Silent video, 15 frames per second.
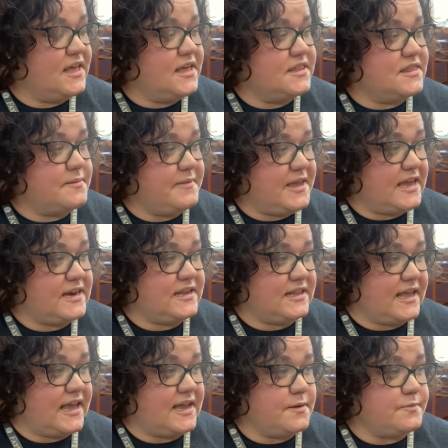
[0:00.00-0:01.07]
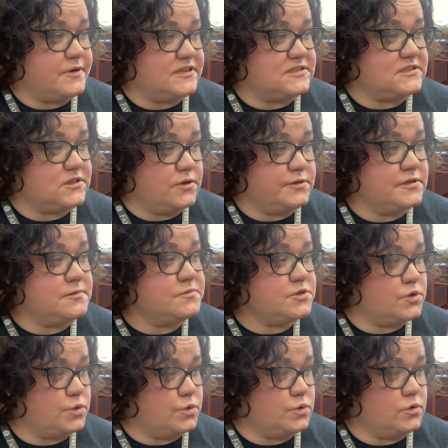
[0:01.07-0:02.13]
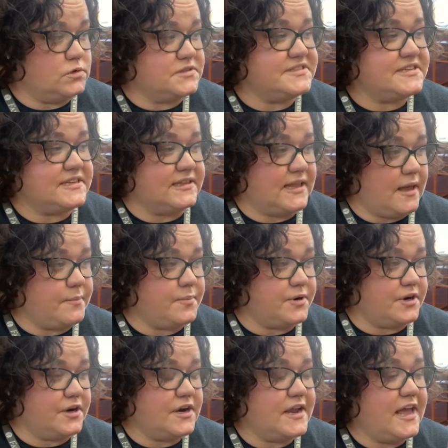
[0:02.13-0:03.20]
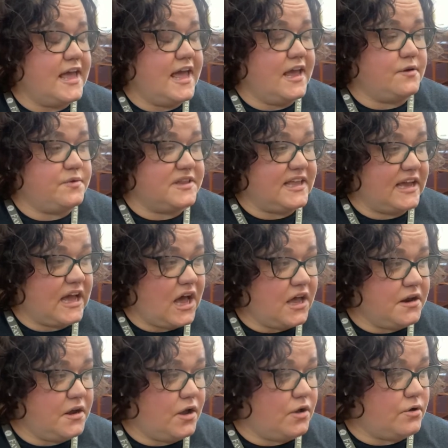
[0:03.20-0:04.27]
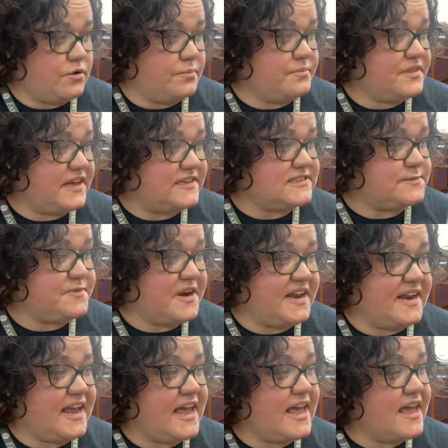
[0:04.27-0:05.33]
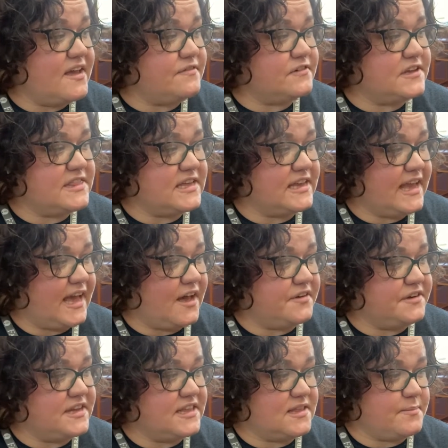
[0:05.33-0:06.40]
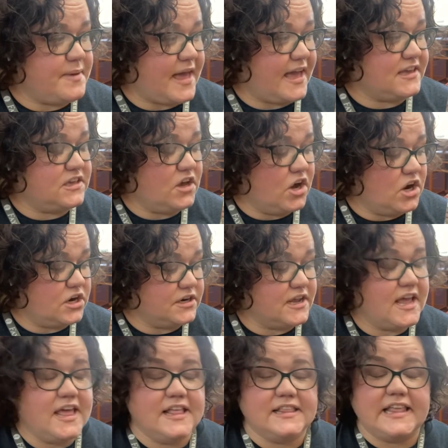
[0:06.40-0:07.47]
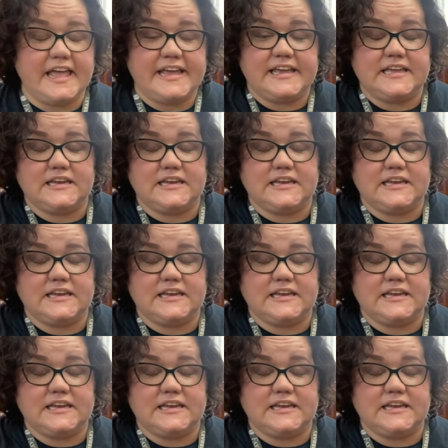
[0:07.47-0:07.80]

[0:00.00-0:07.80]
The man in the apron sold them tools and lumber, and when they got home, they spread everything out in the backyard like an